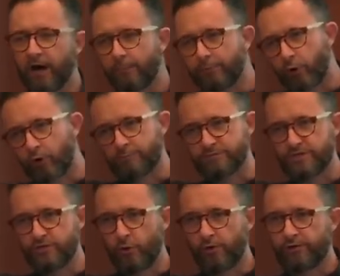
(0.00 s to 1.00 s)
our programs
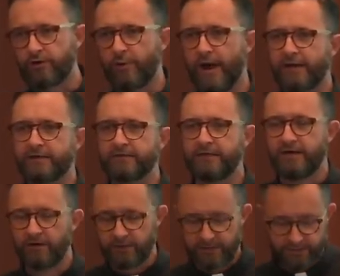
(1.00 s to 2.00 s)
in northern Iraq, in,
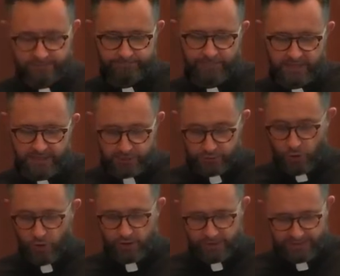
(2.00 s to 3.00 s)
uh, um, in
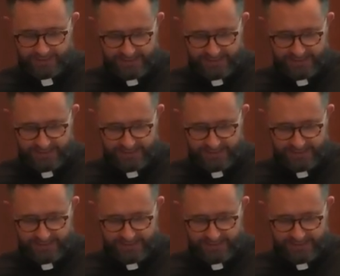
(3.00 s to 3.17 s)
Duhok,